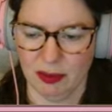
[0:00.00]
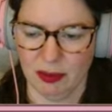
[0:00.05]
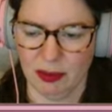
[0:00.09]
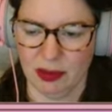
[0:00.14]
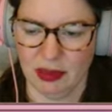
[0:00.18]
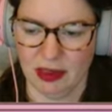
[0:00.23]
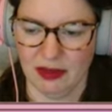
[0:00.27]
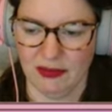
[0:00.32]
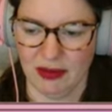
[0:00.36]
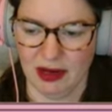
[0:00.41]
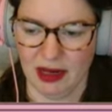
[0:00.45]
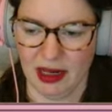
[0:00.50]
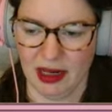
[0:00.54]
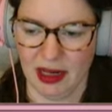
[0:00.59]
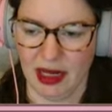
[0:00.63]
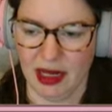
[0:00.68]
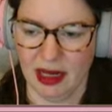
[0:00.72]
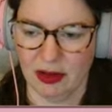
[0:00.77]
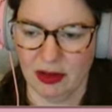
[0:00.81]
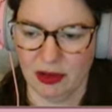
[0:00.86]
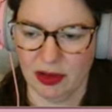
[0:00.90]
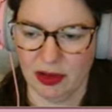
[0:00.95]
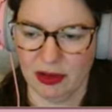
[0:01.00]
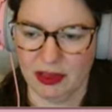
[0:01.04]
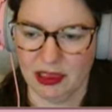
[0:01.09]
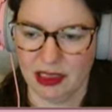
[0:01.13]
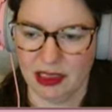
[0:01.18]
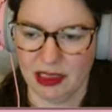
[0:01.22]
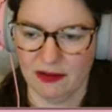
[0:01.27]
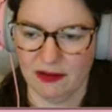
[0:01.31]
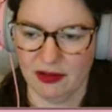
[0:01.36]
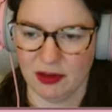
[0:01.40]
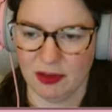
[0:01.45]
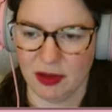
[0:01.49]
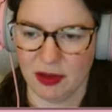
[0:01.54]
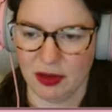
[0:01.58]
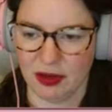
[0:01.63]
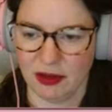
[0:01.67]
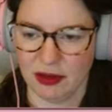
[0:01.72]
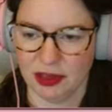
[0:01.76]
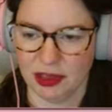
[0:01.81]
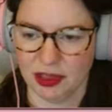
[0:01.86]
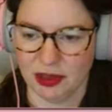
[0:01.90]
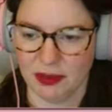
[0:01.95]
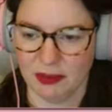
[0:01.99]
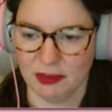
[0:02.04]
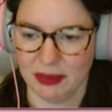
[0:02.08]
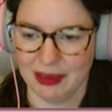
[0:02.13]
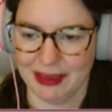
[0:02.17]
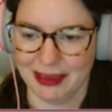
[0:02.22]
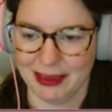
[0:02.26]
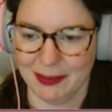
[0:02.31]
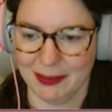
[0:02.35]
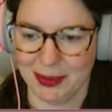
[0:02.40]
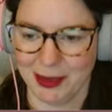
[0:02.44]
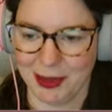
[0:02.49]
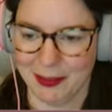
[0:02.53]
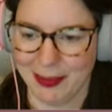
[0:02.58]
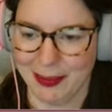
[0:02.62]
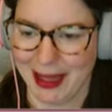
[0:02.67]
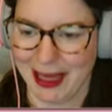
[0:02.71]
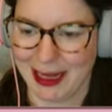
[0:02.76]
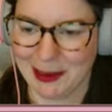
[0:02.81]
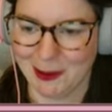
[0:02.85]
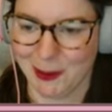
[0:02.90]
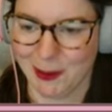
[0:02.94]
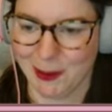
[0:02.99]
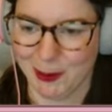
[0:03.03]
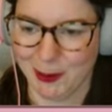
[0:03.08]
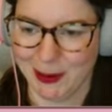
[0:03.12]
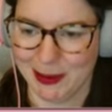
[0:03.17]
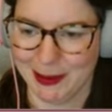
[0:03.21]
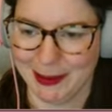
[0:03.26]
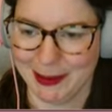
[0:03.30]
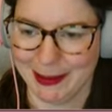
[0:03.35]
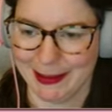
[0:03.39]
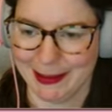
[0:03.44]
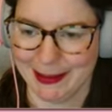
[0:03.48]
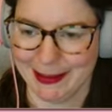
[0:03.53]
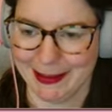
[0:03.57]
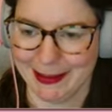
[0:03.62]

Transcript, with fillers: definitely are going to give them all some simple panels.